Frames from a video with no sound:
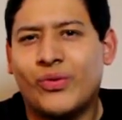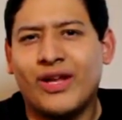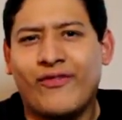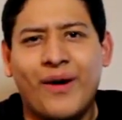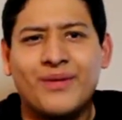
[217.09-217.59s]

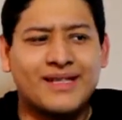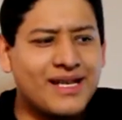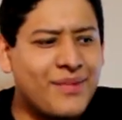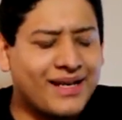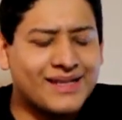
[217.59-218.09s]
If I was
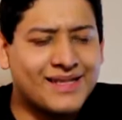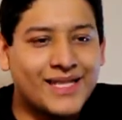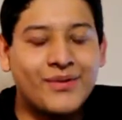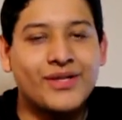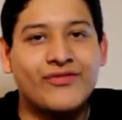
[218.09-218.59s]
gonna make a
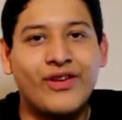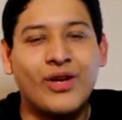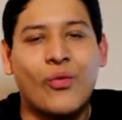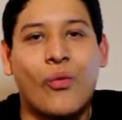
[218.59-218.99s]
serious video,